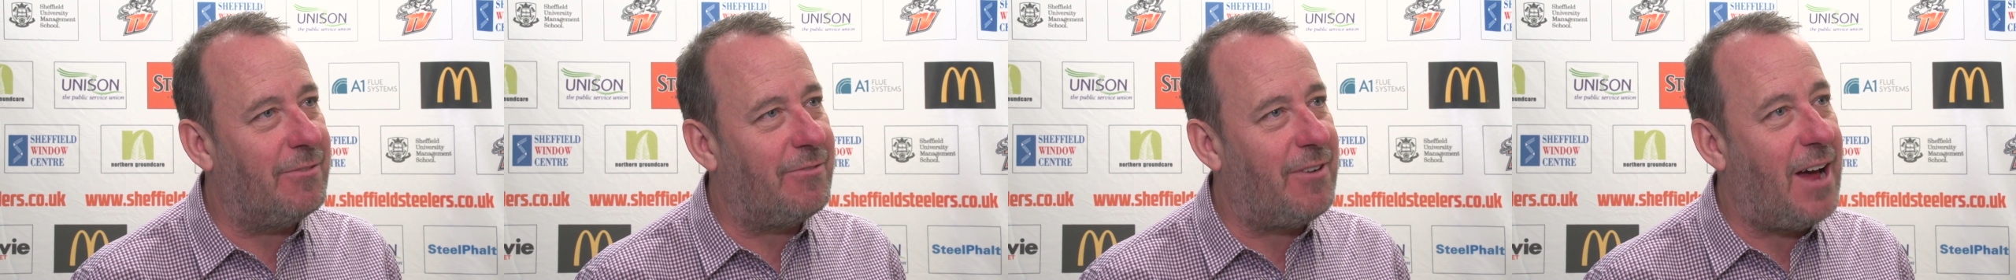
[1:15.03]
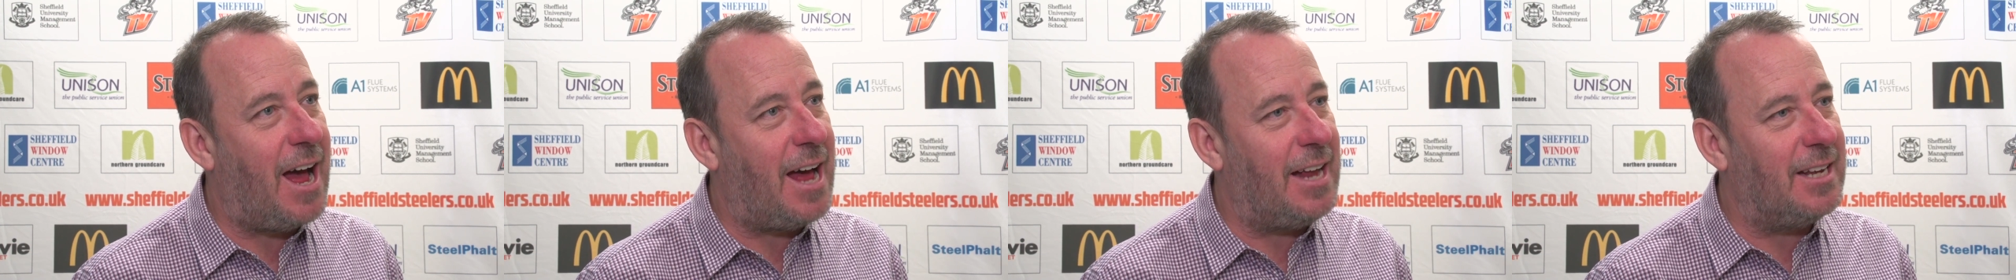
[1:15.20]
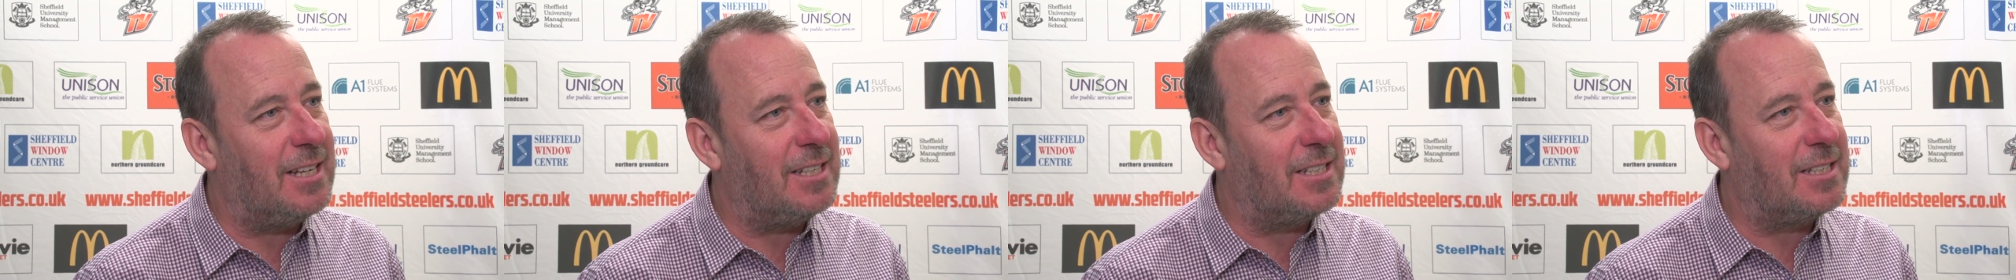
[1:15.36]

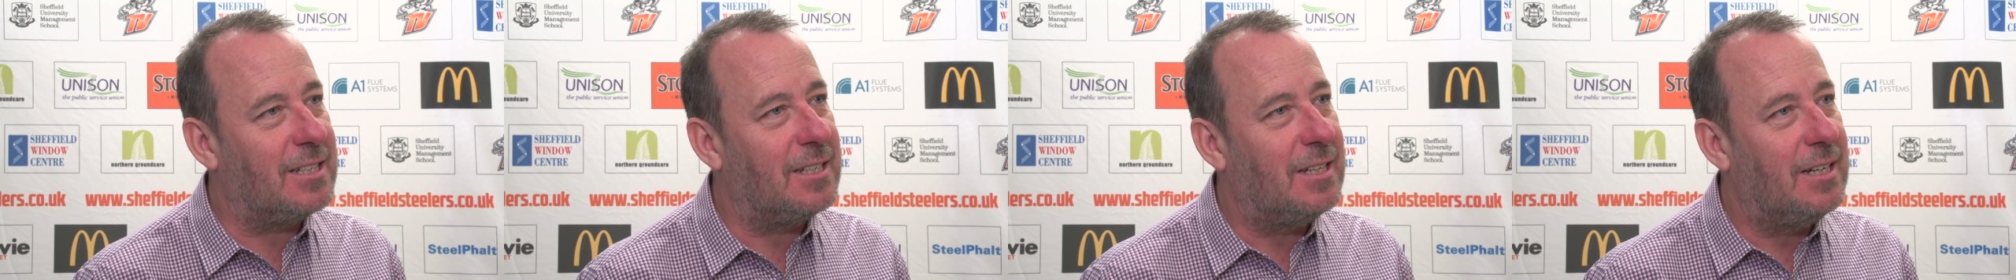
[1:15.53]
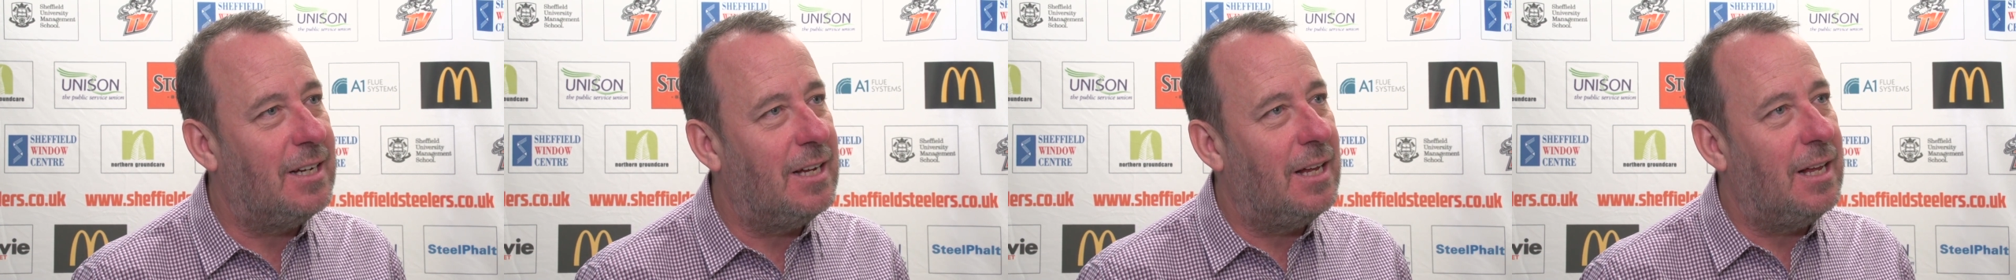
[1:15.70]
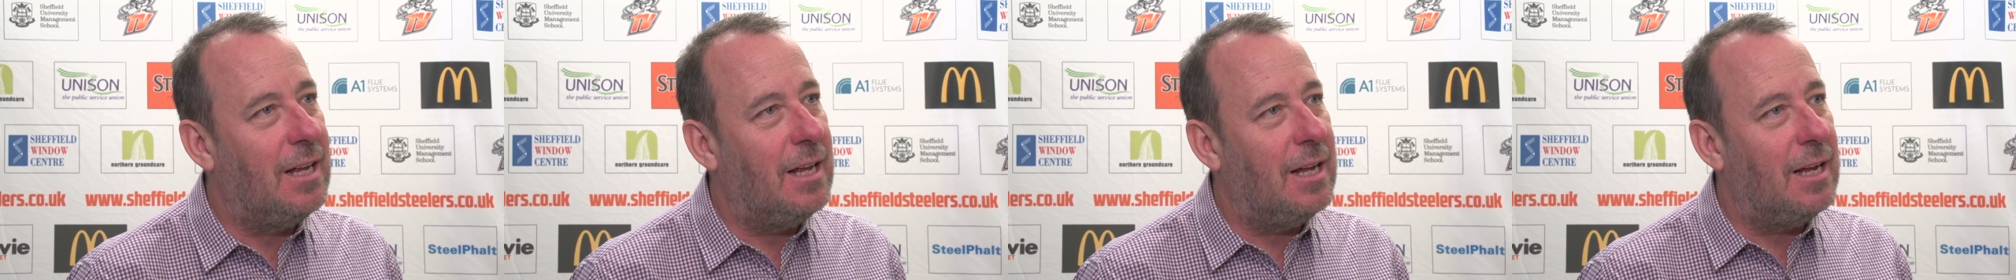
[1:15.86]
fans,
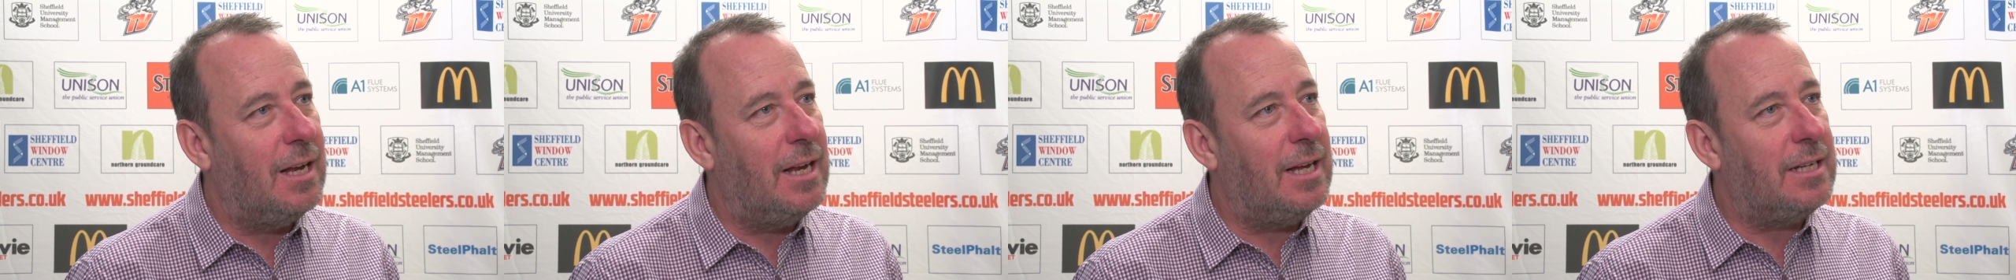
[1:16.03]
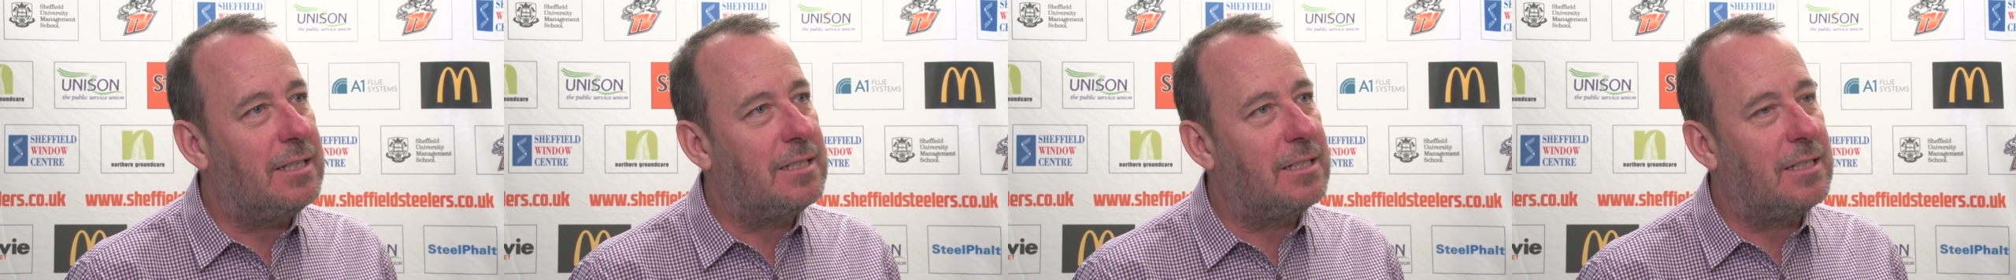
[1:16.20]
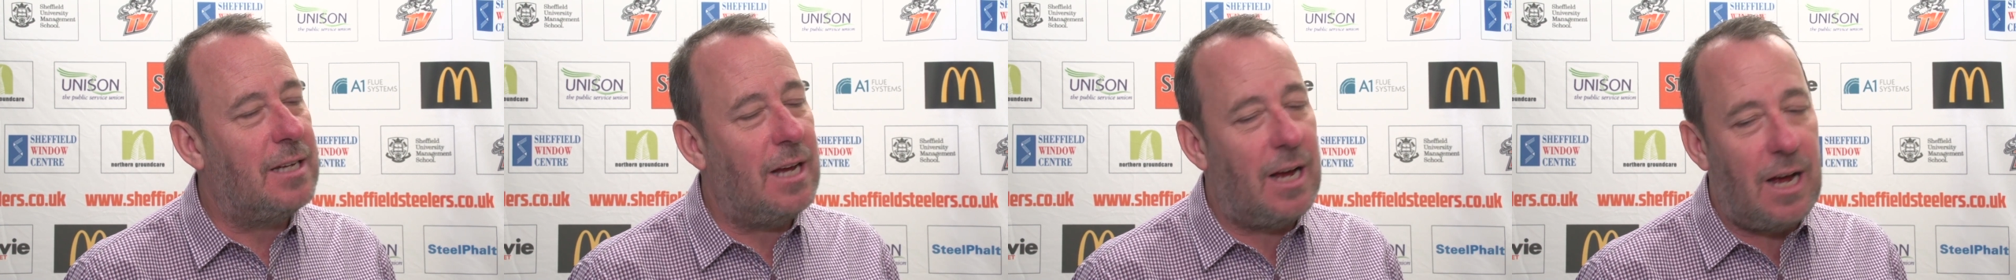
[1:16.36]

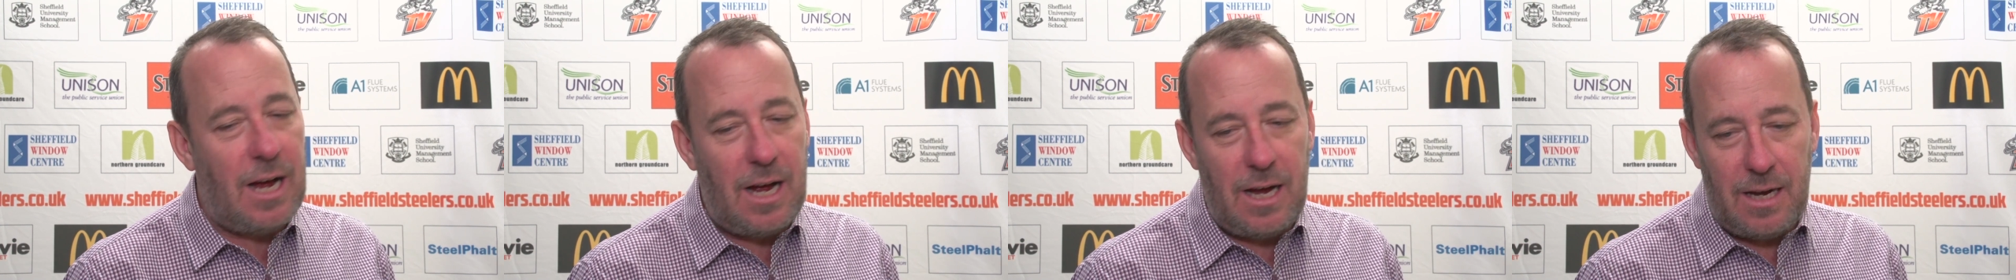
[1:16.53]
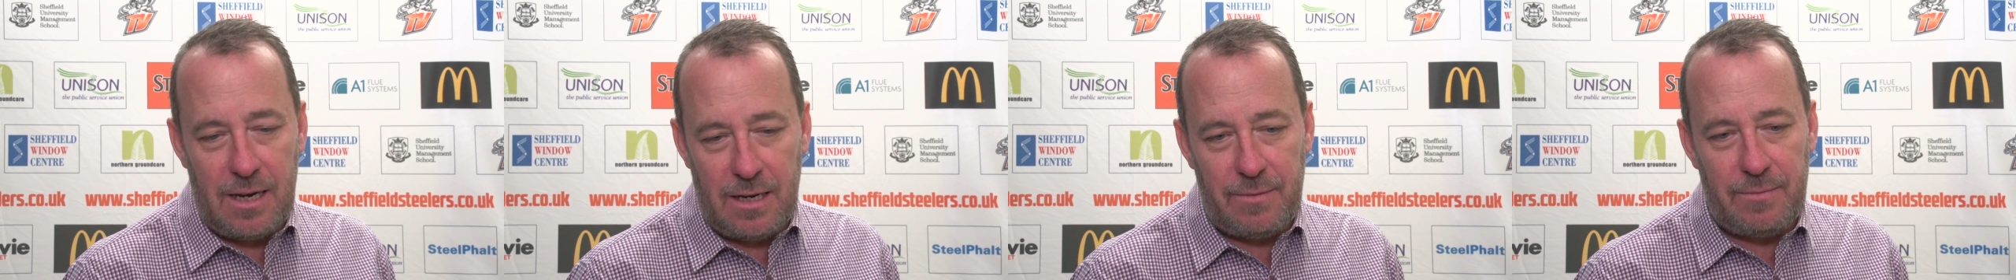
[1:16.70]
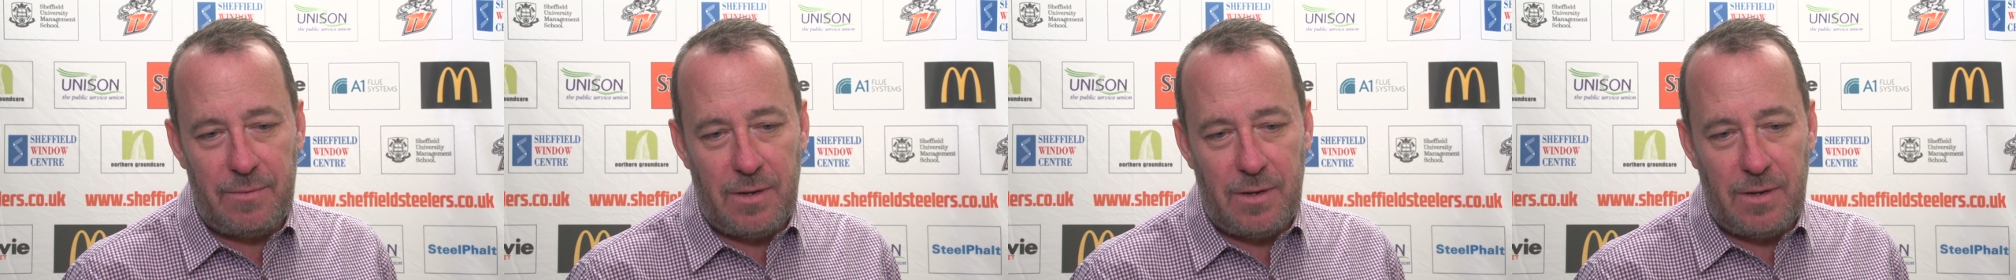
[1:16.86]
let's, uh,